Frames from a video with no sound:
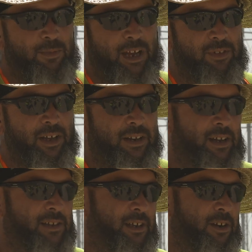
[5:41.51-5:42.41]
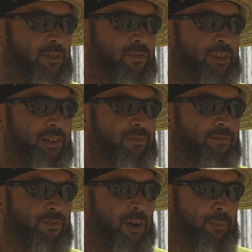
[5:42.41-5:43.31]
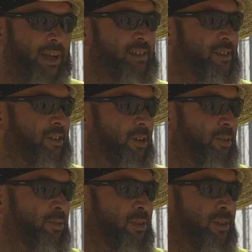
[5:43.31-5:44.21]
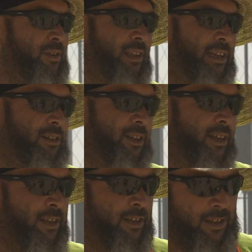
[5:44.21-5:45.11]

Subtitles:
we have a lot of guys that are from Mexico legally,